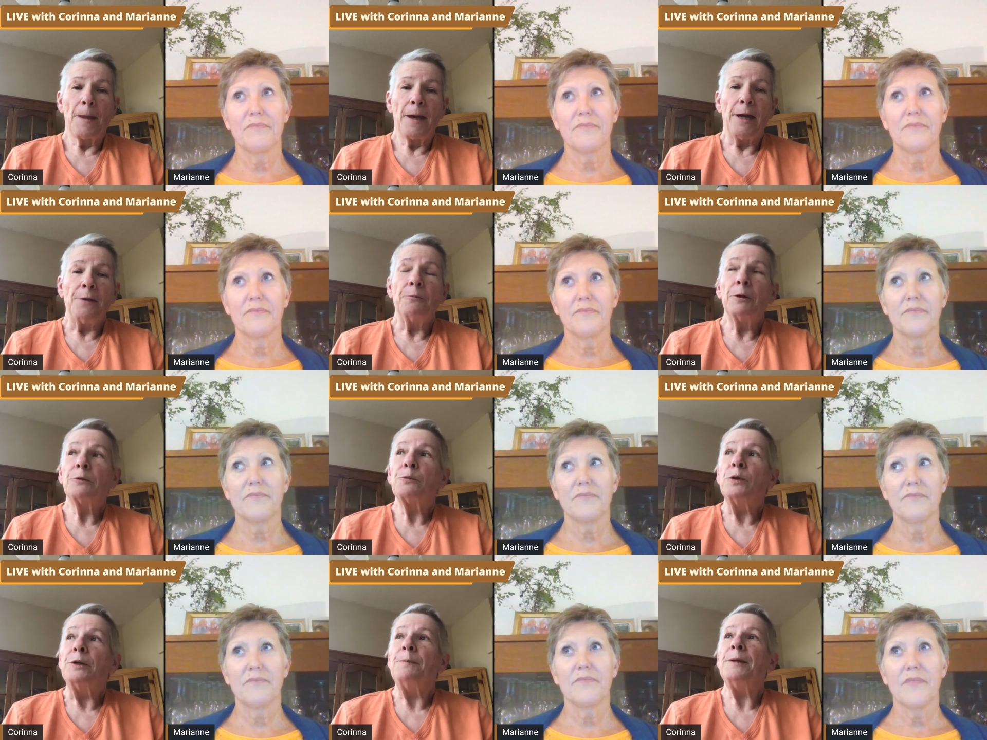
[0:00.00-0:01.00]
Speaker 1: And what
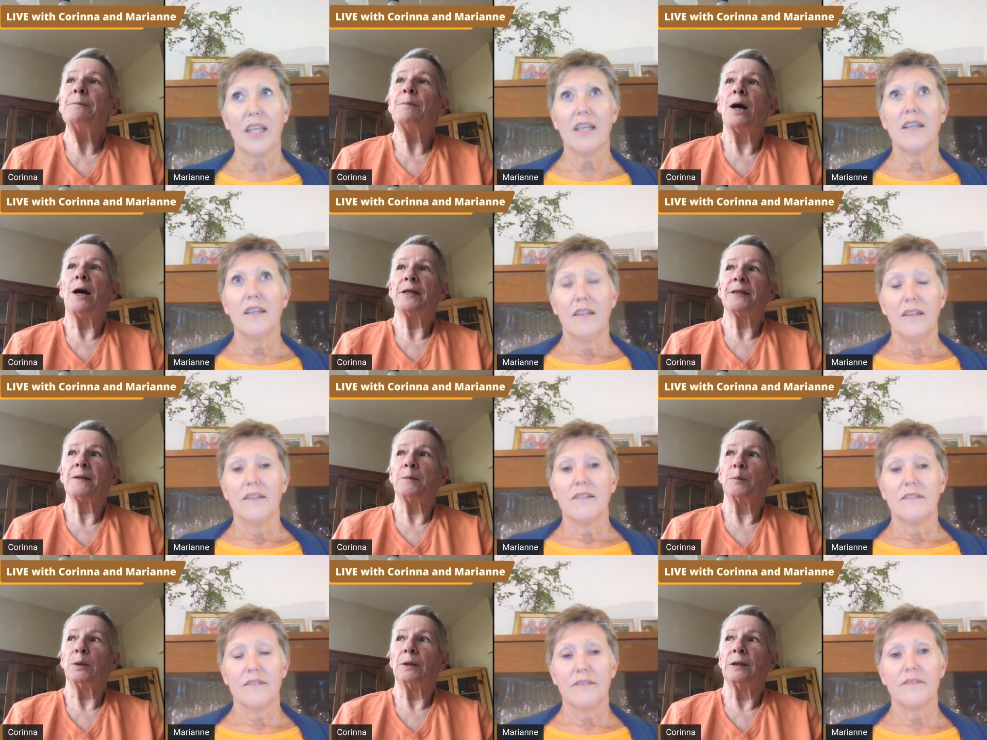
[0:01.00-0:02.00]
would be
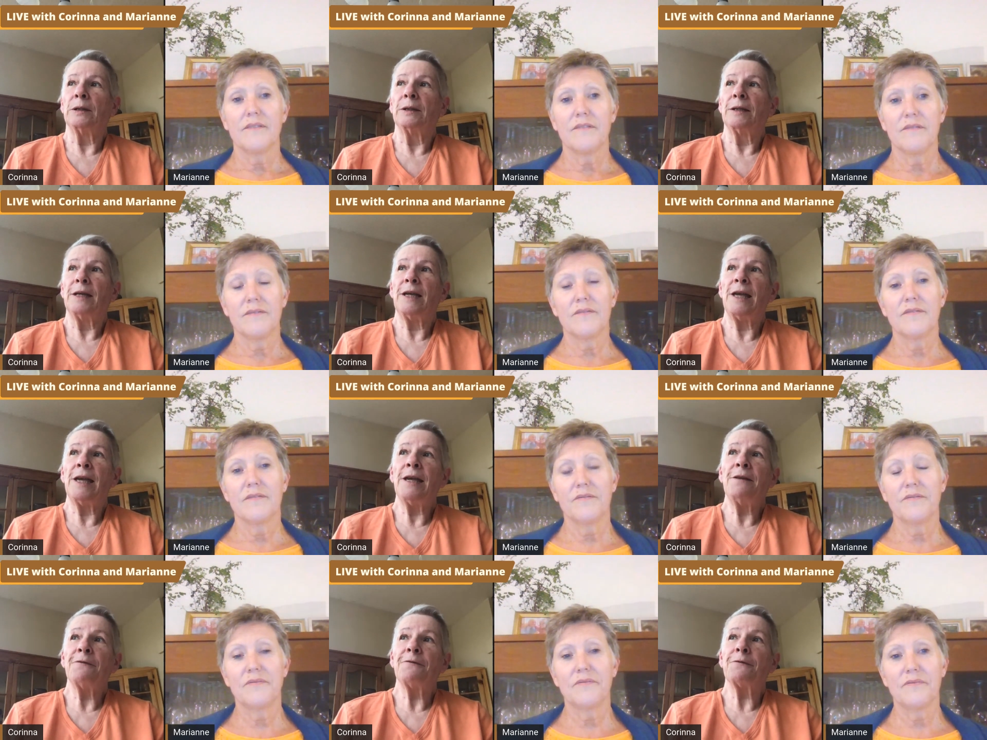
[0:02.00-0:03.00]
possible
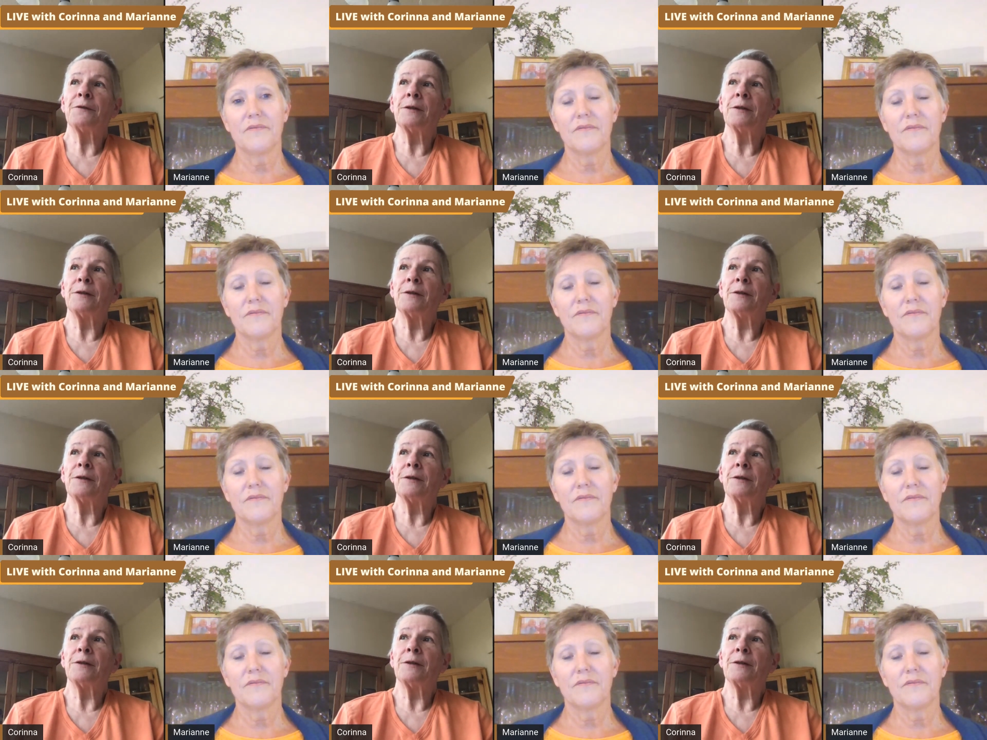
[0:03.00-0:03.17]
if